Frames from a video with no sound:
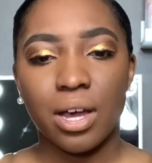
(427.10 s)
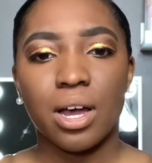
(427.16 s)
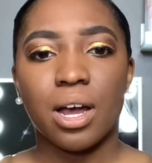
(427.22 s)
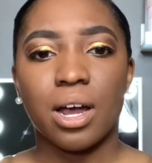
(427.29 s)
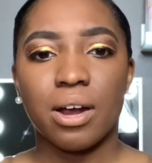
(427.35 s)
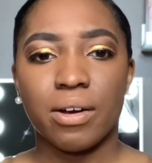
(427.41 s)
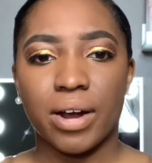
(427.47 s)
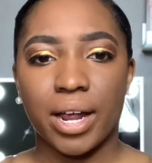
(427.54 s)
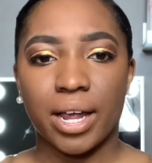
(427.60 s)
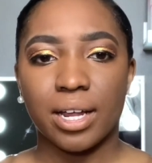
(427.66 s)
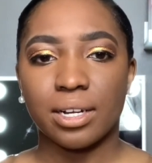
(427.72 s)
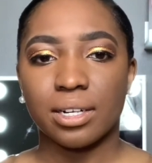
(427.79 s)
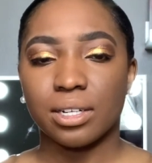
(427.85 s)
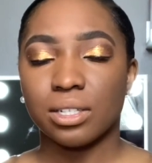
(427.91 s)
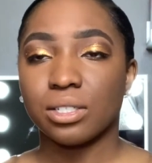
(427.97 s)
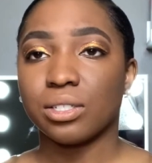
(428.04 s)
All right,
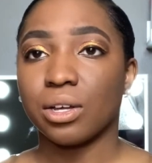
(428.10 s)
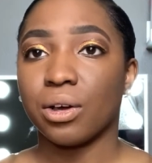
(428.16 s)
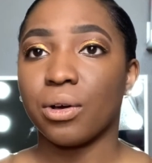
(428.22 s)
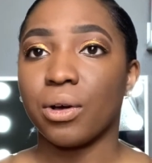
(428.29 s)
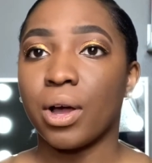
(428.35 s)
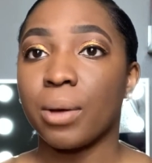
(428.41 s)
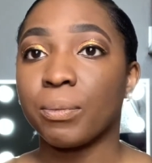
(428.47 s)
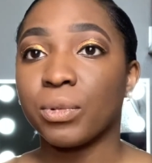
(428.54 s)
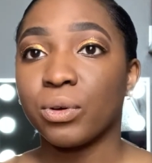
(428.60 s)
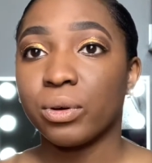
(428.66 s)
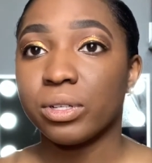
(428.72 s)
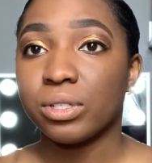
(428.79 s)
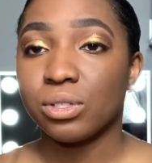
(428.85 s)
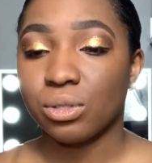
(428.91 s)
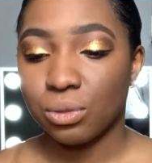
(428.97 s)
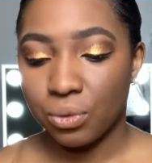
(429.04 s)
so I'm going
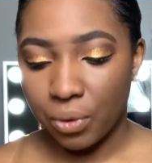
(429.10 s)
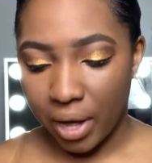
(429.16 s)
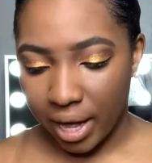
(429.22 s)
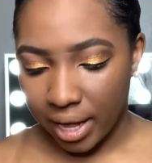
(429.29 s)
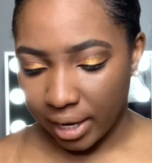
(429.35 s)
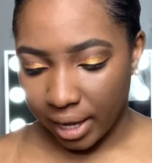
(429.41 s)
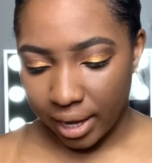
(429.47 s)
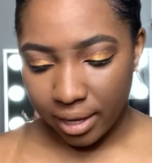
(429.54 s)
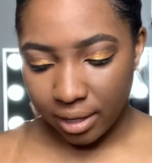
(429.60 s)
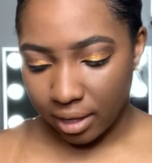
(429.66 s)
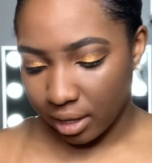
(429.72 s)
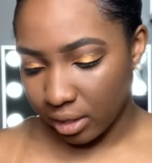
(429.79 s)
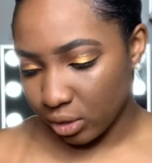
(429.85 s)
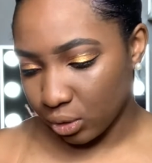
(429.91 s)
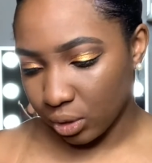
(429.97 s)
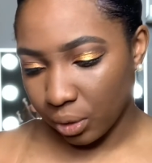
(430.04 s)
to highlight,
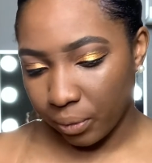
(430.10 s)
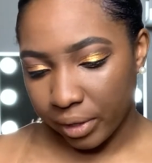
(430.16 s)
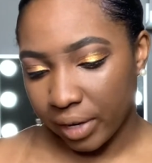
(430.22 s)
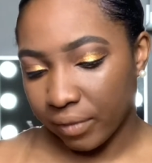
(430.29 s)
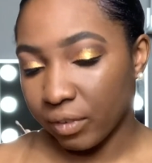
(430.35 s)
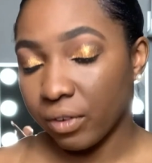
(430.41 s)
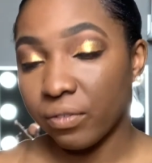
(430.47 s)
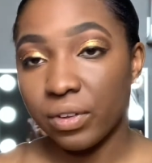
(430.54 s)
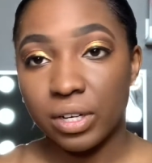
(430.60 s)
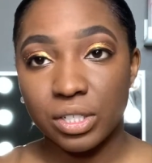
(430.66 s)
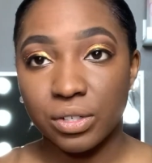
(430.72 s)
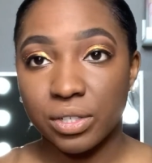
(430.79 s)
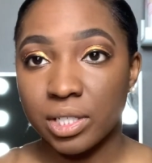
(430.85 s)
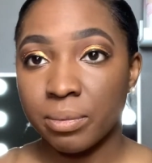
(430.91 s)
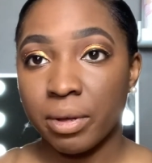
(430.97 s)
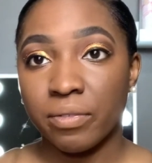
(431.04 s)
contour, whatever, finish the
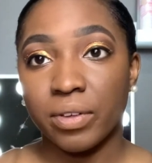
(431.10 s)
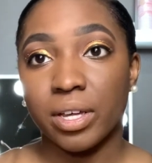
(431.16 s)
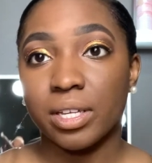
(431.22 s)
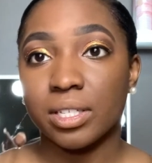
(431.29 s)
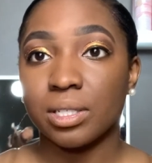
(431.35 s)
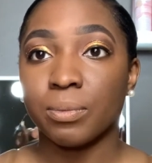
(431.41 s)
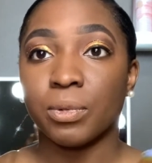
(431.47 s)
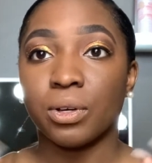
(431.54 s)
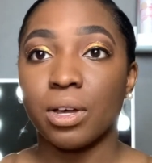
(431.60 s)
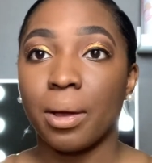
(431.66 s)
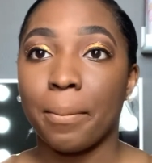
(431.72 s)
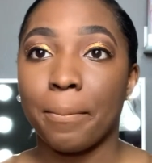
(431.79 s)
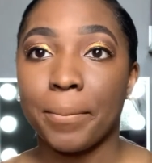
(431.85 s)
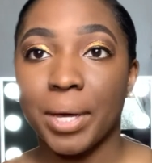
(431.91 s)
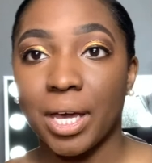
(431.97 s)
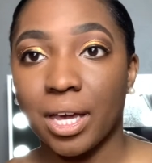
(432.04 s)
rest of my face. I'm gonna come
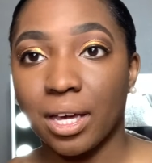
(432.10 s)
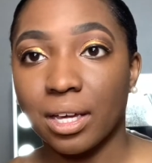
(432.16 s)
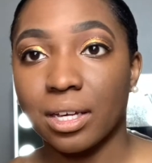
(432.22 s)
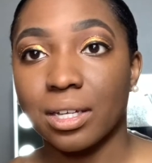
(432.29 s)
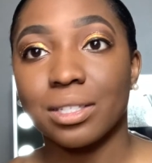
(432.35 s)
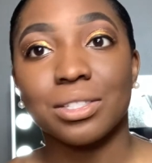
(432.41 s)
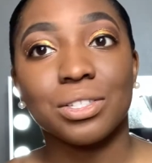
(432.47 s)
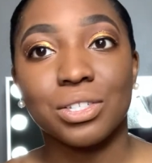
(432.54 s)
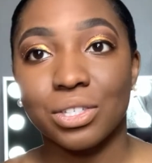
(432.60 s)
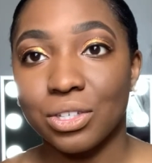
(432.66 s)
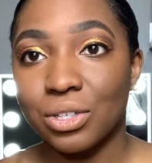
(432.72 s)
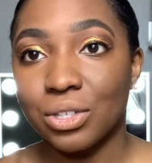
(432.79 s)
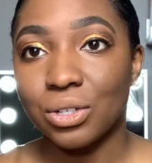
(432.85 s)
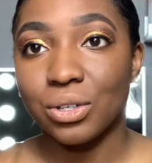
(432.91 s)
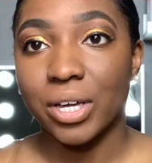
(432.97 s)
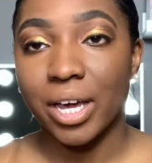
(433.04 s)
back to
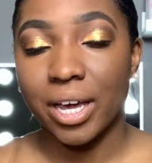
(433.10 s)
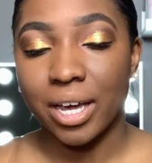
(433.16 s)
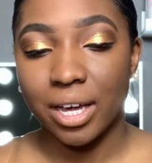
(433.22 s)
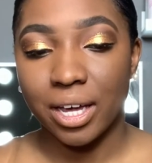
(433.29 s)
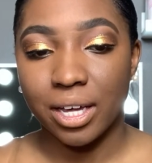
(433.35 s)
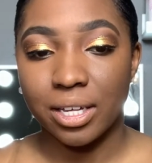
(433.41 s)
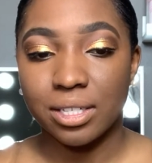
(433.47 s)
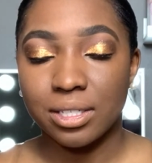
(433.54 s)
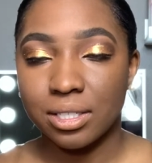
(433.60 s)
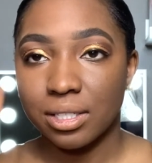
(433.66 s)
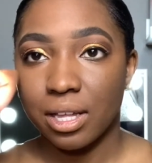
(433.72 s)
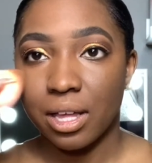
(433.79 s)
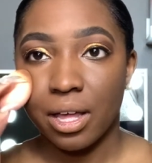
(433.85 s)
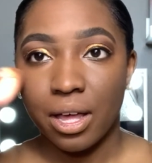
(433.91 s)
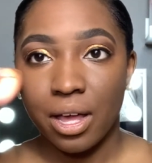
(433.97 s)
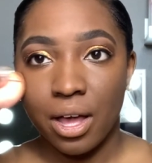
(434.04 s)
you guys
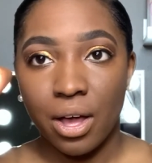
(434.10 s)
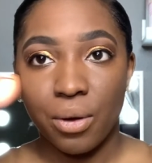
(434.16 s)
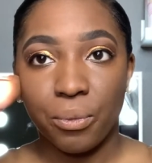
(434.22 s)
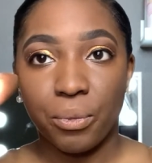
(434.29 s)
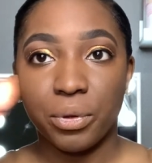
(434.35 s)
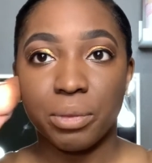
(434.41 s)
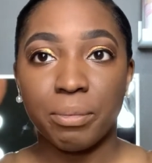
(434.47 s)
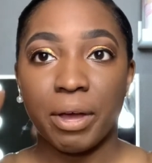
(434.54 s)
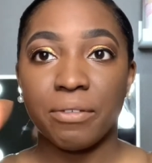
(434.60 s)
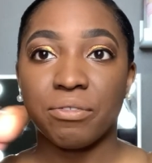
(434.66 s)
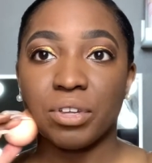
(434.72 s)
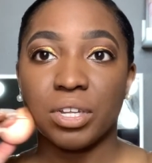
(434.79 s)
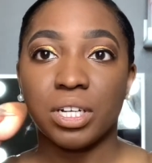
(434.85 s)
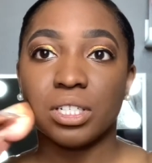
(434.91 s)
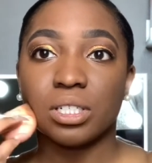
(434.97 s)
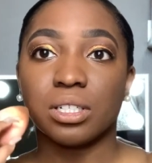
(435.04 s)
with my
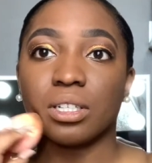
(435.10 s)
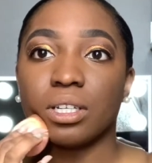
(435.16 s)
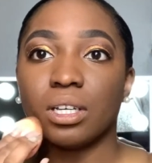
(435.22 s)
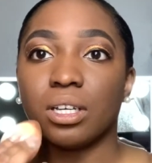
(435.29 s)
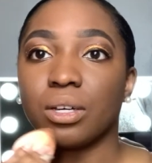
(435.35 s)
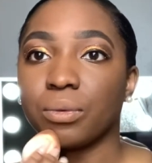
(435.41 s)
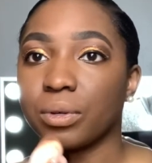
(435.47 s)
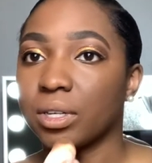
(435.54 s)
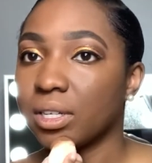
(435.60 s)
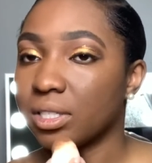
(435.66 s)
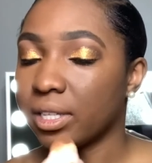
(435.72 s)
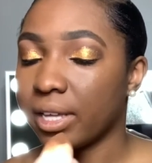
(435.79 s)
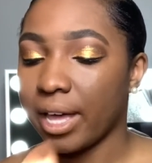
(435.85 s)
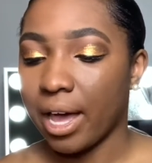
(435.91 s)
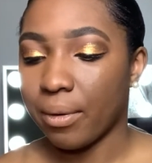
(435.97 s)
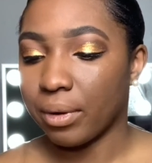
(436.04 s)
finished look. We're gonna see
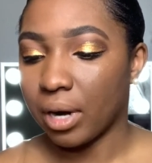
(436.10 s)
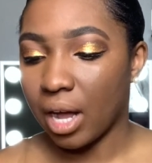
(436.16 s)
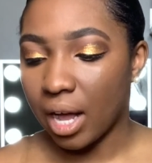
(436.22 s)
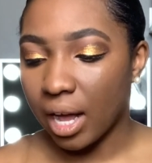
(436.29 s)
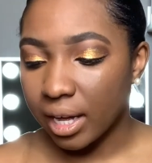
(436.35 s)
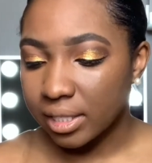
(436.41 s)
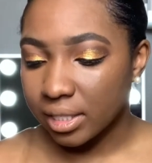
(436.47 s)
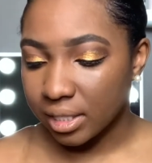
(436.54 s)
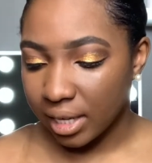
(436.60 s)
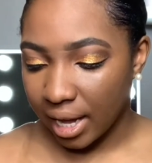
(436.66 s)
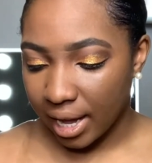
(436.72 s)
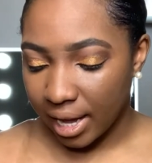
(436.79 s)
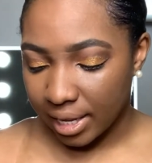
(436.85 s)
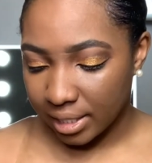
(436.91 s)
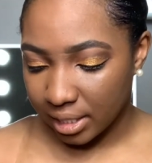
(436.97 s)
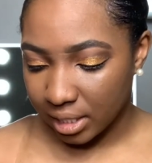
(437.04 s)
how it
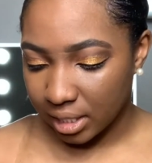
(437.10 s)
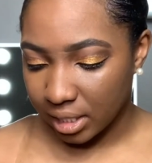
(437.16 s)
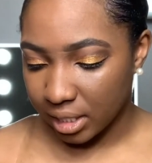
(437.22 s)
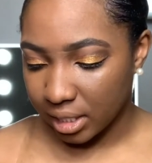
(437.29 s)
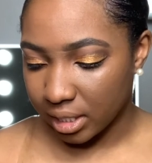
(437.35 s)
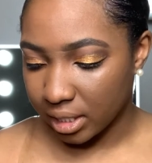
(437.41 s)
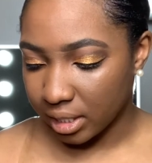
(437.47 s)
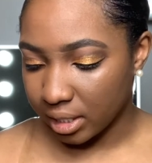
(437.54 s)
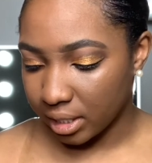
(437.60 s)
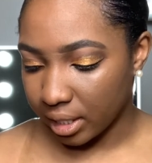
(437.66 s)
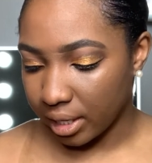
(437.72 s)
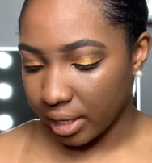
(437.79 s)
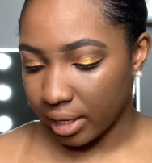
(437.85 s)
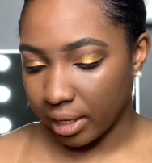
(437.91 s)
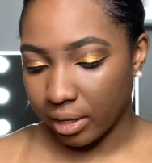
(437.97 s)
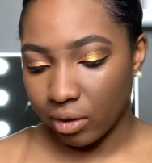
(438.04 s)
oxidizes
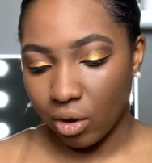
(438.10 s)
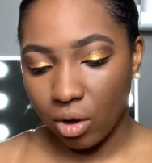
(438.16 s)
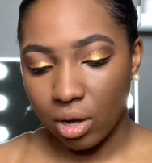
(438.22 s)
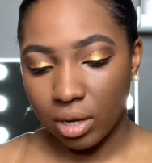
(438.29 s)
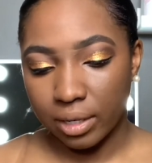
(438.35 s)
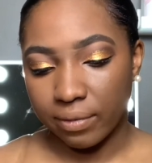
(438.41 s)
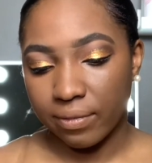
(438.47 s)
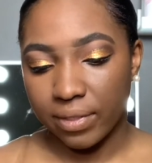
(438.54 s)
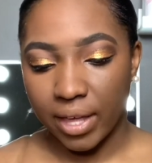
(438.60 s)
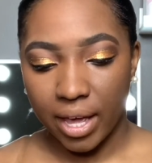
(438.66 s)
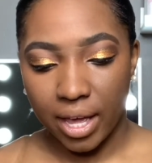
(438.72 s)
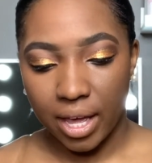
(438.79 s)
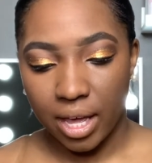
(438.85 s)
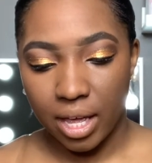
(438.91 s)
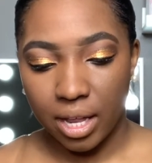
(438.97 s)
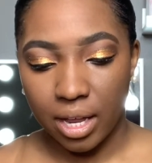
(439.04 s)
and all of
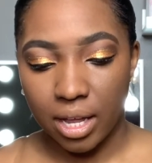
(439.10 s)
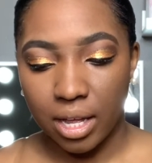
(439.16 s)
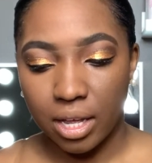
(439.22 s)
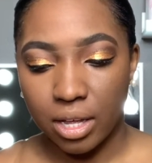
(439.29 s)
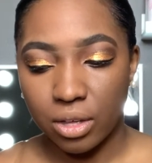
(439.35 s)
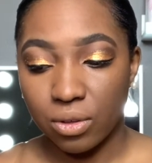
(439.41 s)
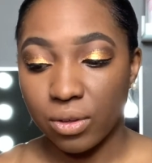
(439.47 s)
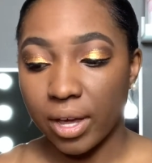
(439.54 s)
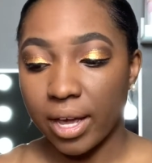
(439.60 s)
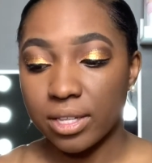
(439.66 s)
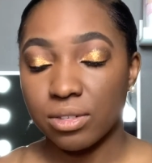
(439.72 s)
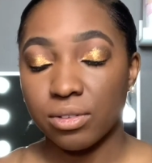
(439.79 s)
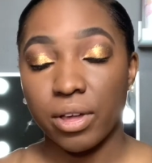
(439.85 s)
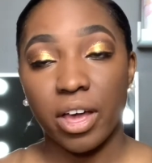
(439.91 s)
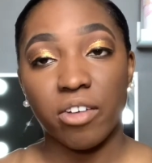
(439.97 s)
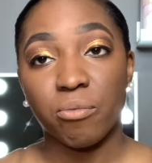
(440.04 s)
that, and you guys
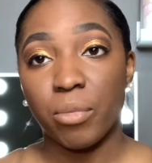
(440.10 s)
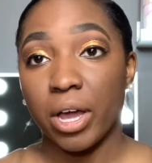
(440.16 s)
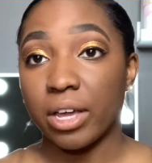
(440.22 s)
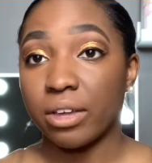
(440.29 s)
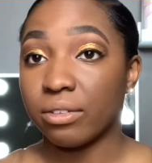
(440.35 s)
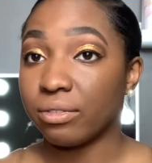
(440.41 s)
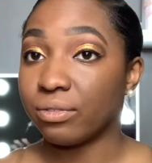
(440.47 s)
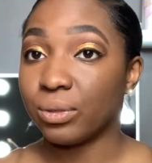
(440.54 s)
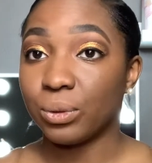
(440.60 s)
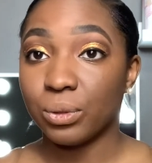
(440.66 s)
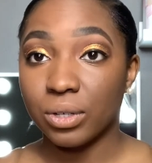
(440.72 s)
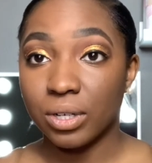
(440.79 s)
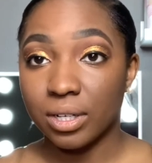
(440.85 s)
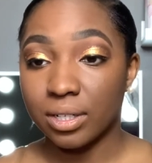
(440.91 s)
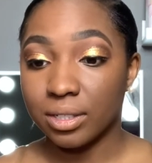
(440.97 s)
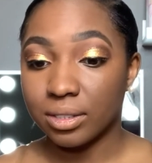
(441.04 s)
will have my
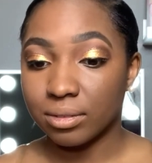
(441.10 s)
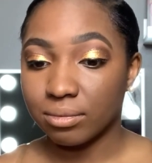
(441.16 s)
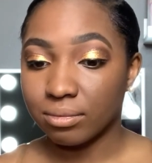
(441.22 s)
full